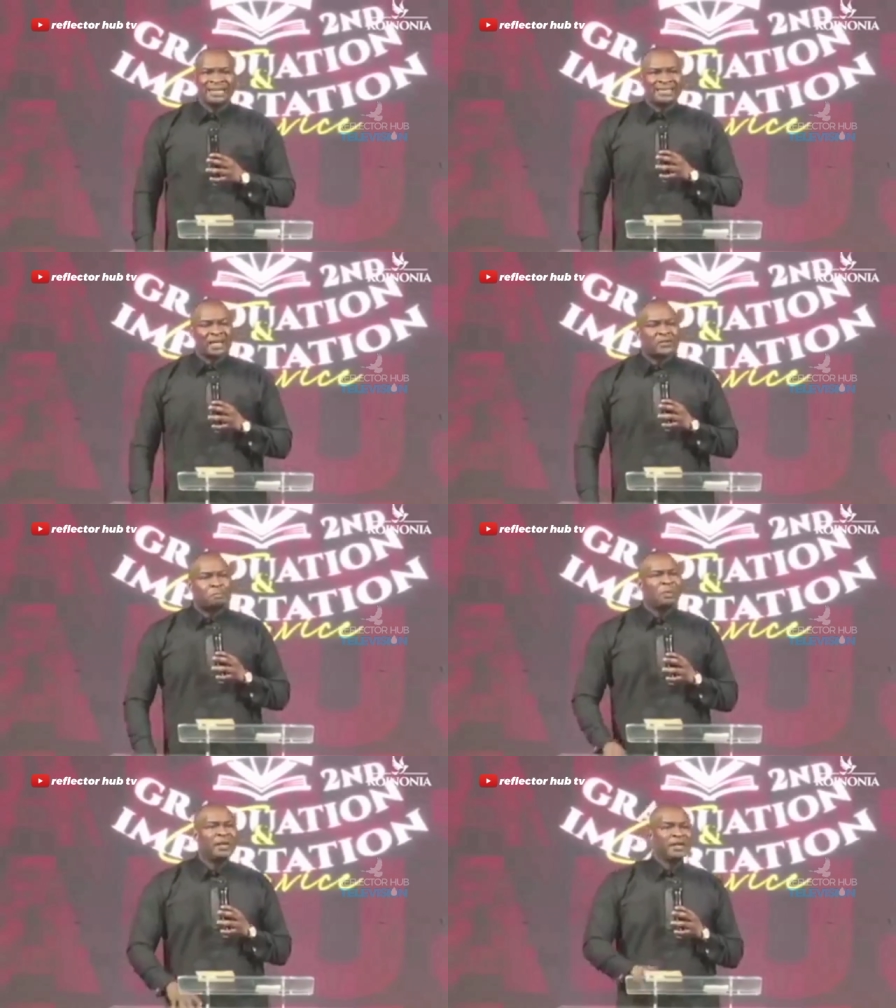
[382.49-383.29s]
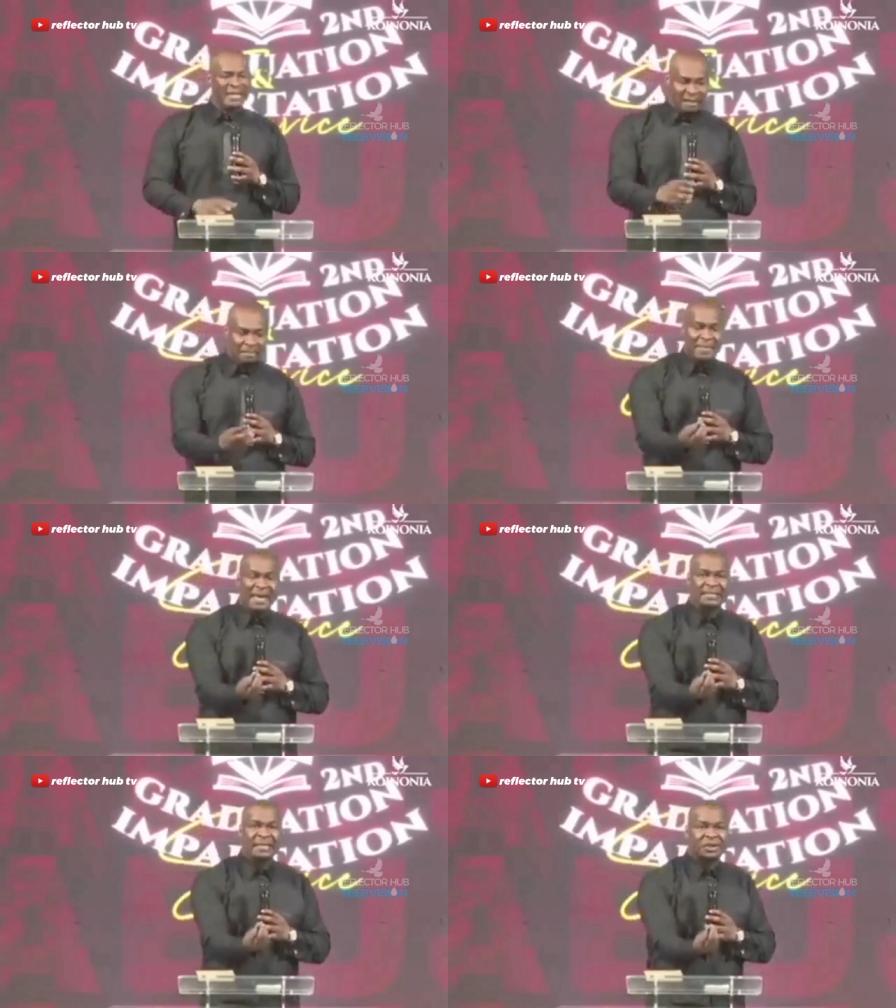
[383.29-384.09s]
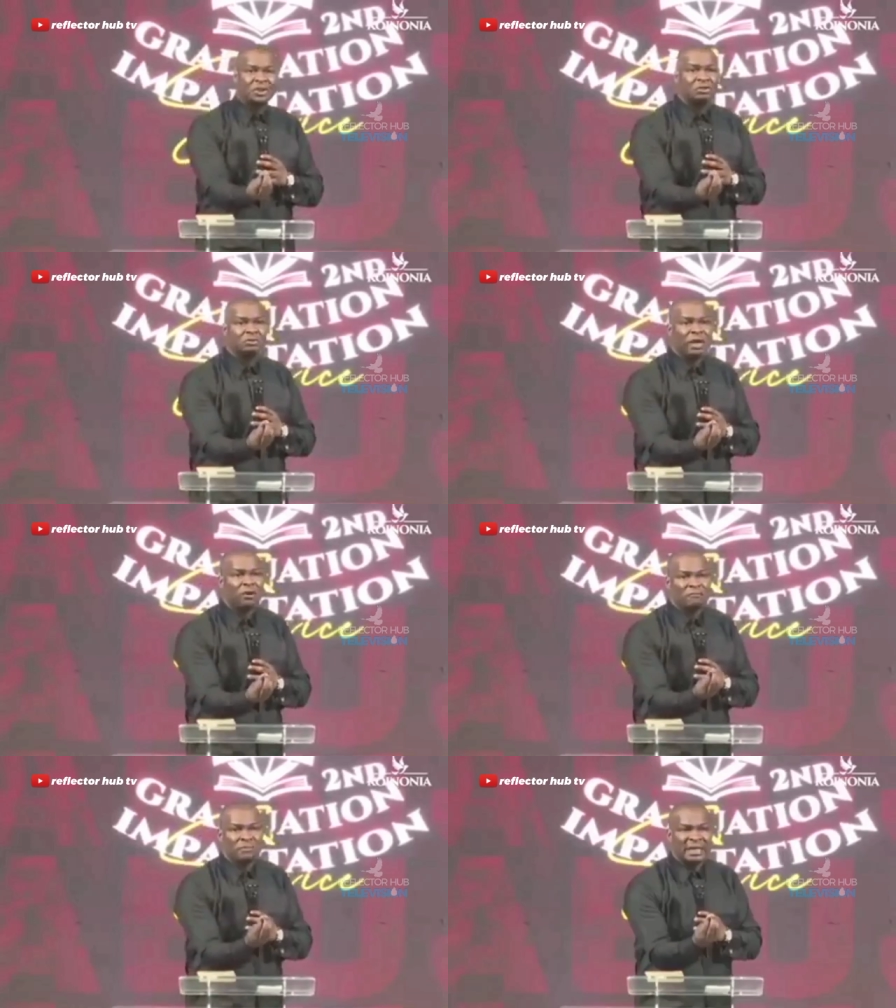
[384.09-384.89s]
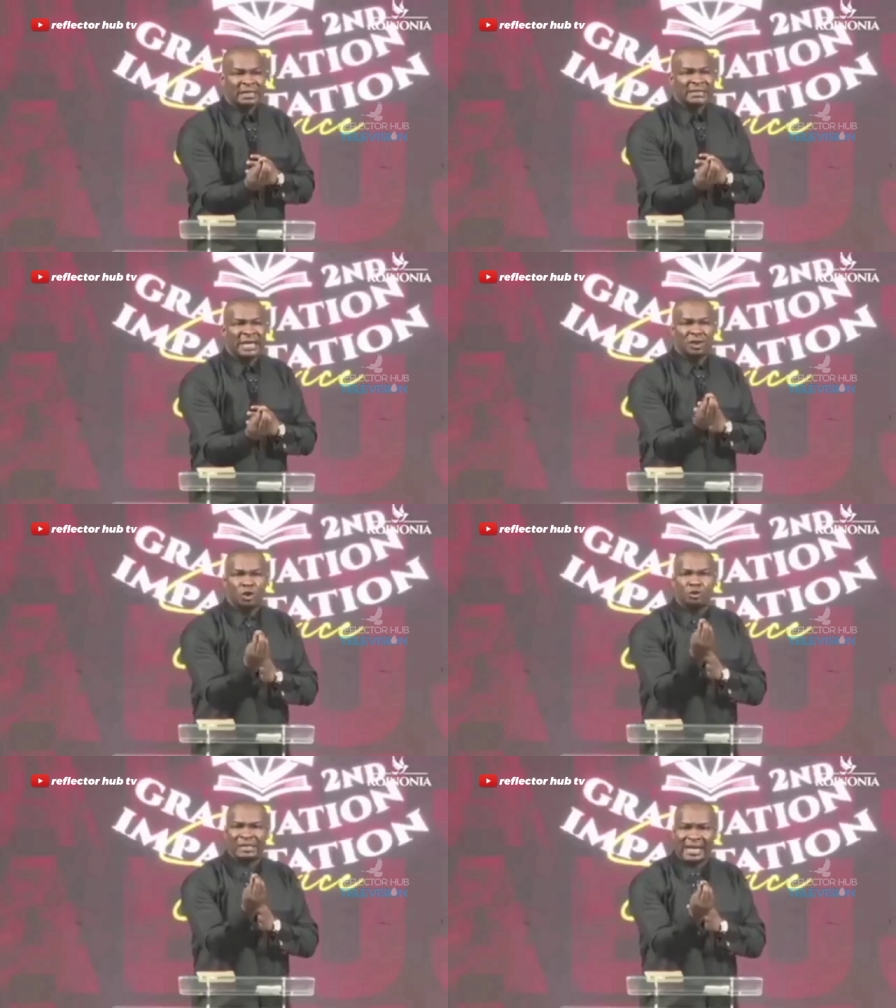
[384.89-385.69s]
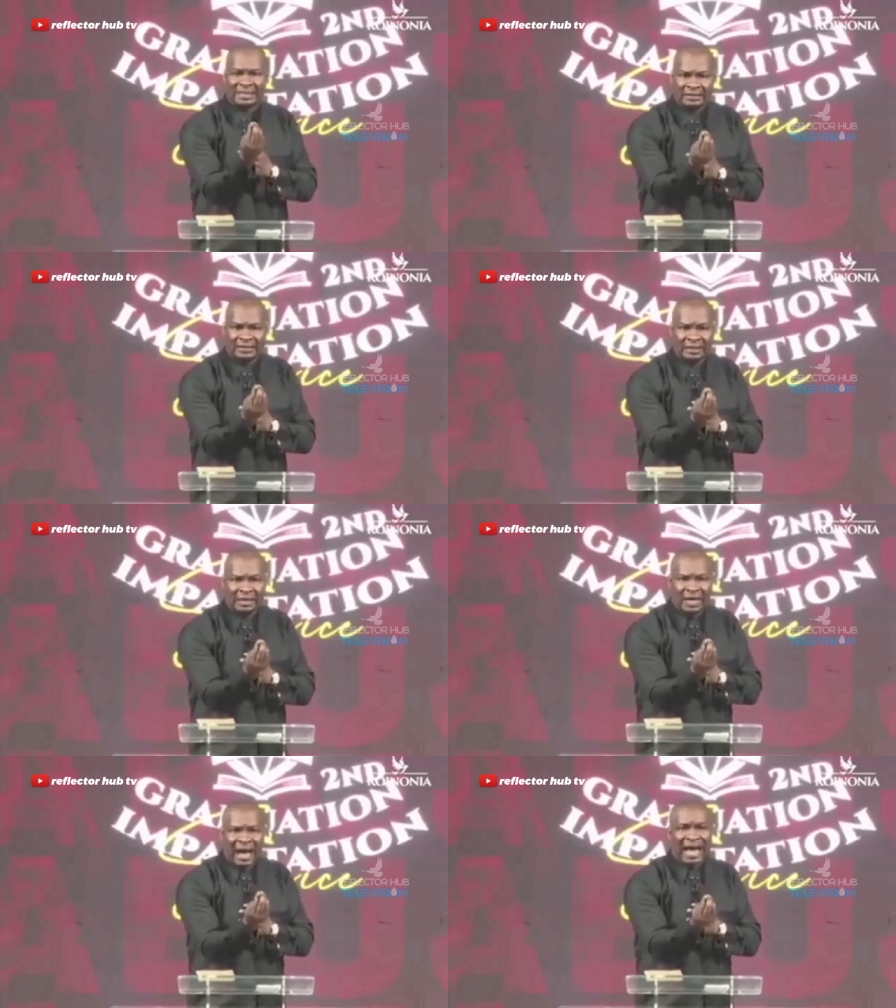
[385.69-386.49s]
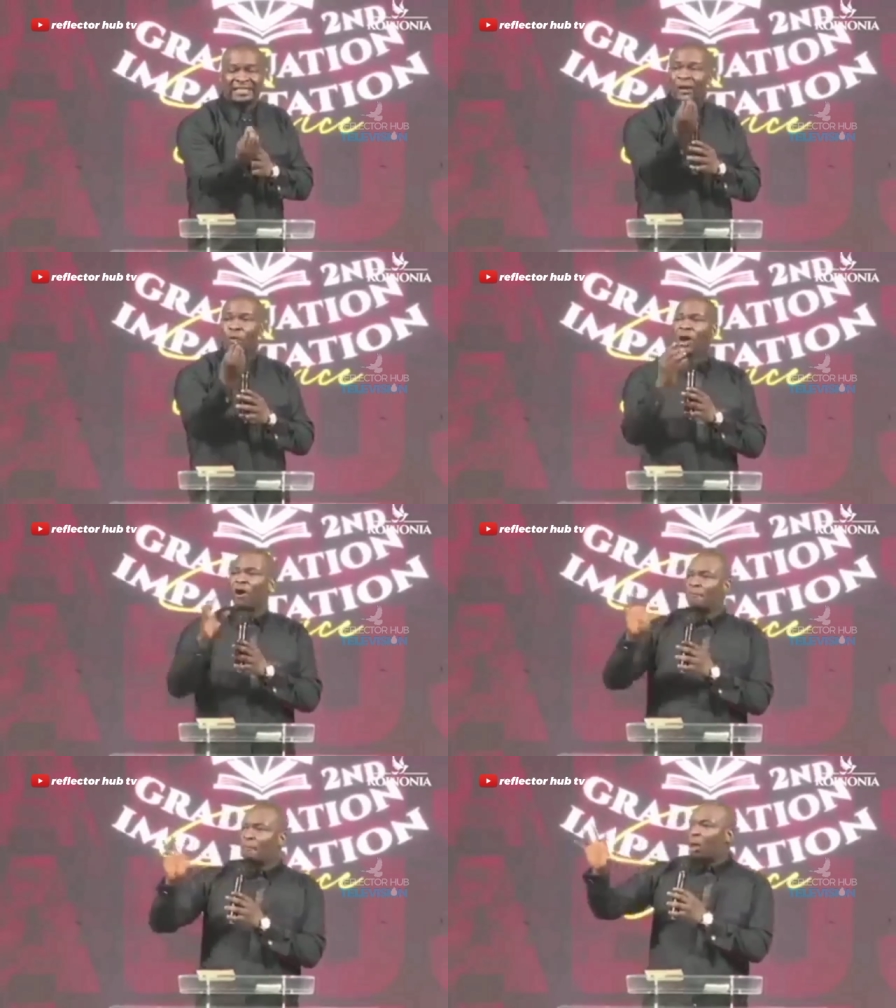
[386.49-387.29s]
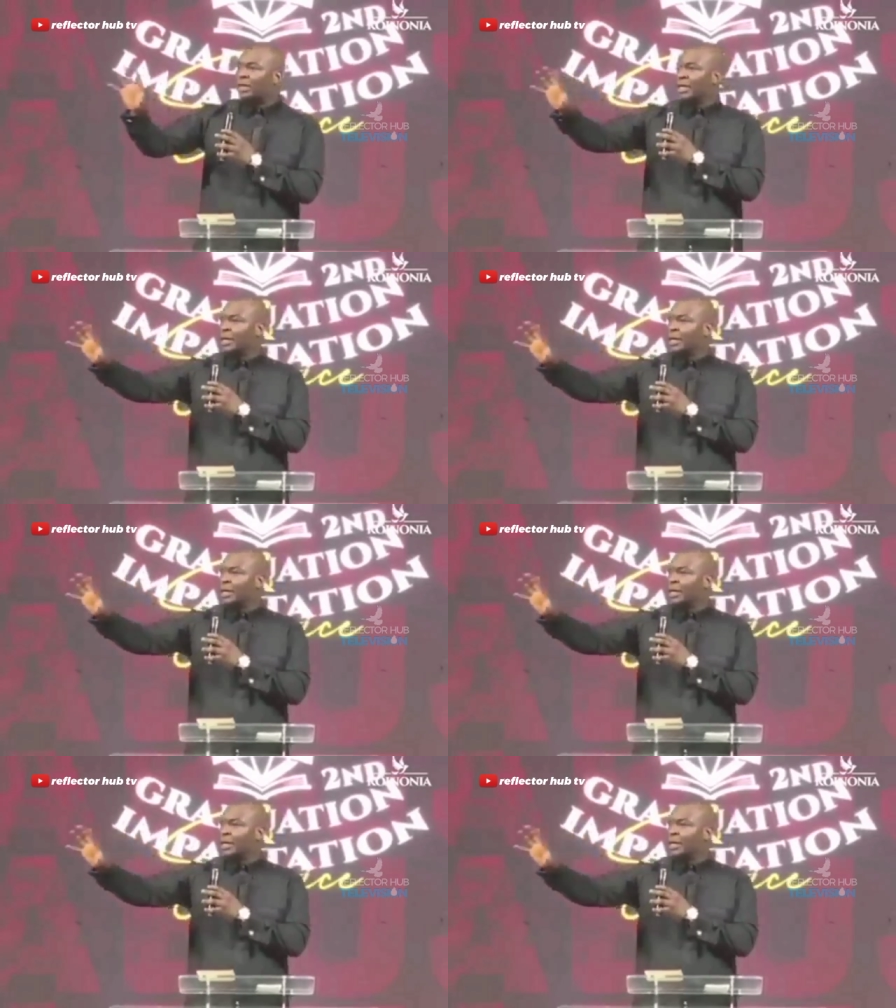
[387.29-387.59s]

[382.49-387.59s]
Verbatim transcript: The spirit that makes the children of ministers useless as a way of mocking